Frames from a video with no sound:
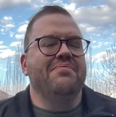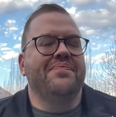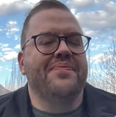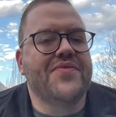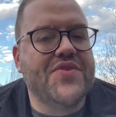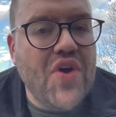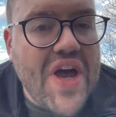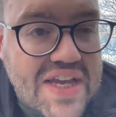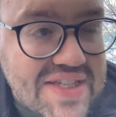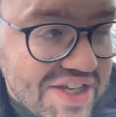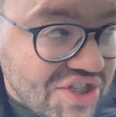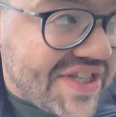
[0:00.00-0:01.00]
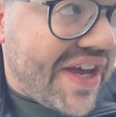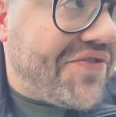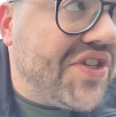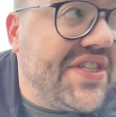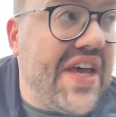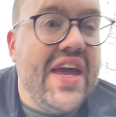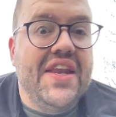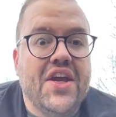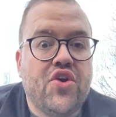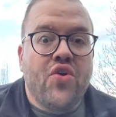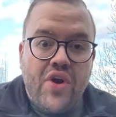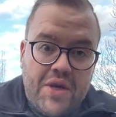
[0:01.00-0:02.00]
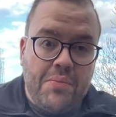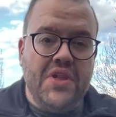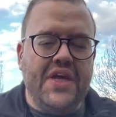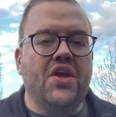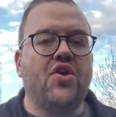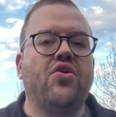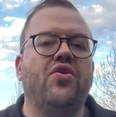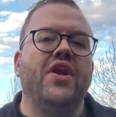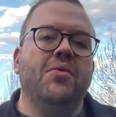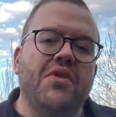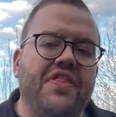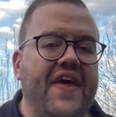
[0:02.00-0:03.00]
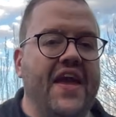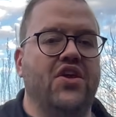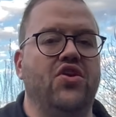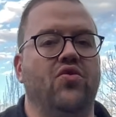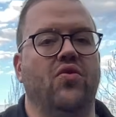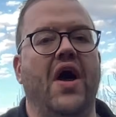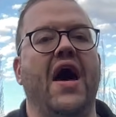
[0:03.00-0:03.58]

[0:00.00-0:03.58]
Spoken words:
So, guys, I just have to say an incredible thank you.